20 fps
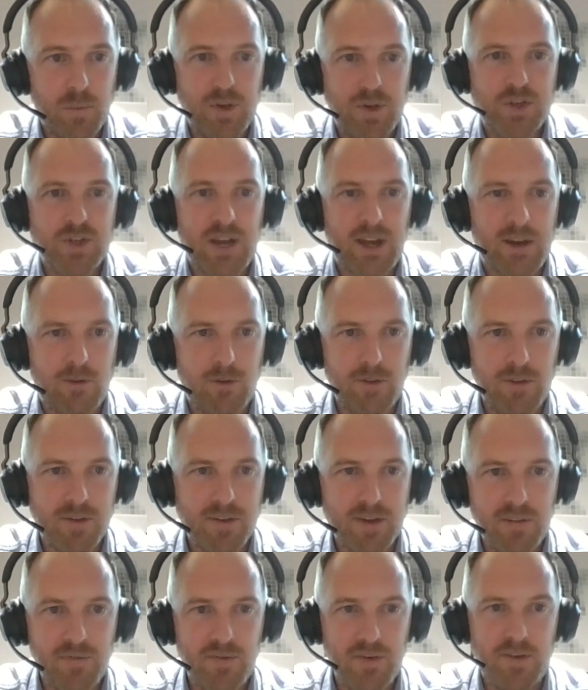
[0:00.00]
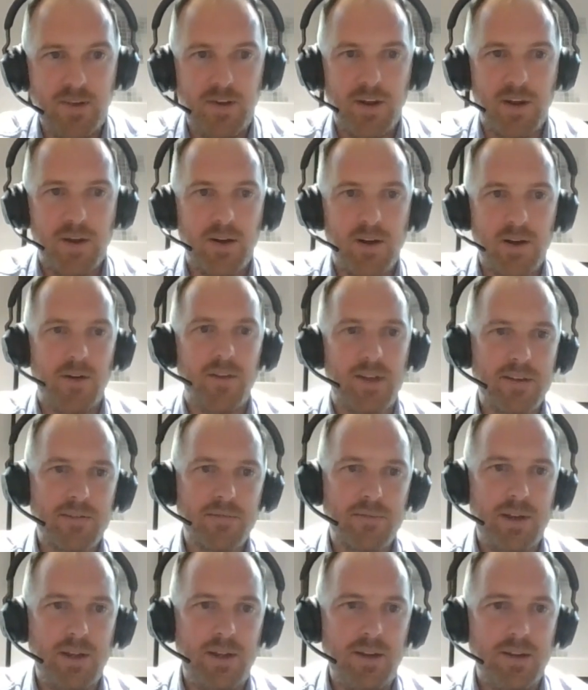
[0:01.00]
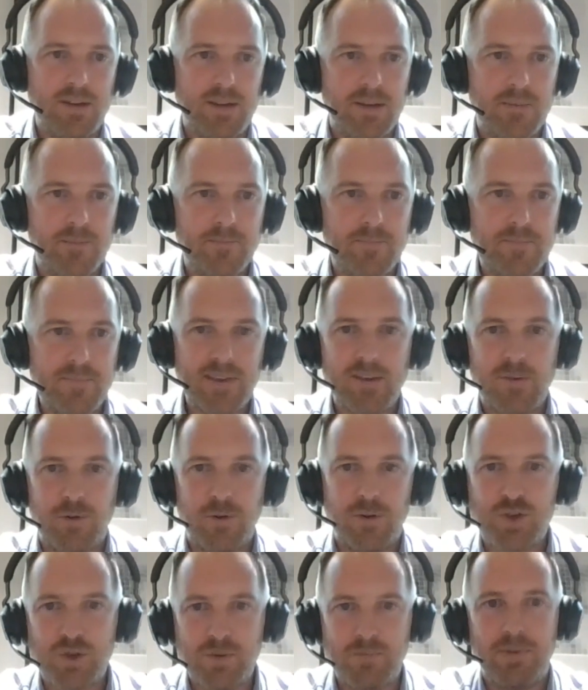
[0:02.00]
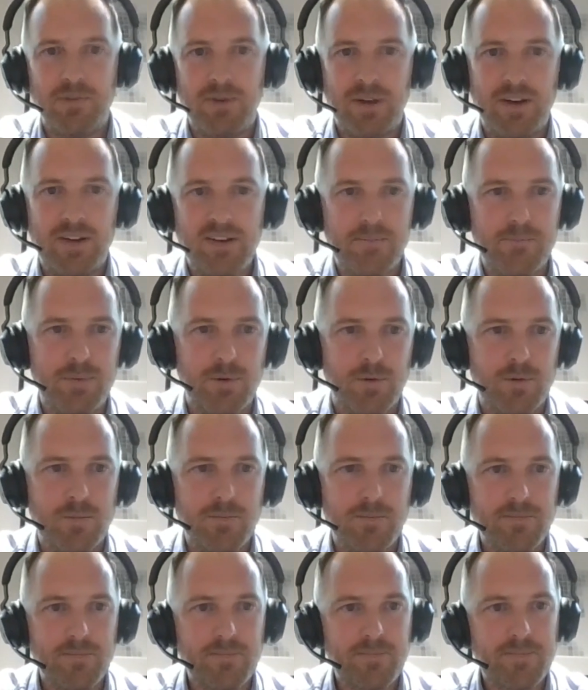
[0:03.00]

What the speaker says: which on the surface you go, oh, that's really easy, or it should be really simple.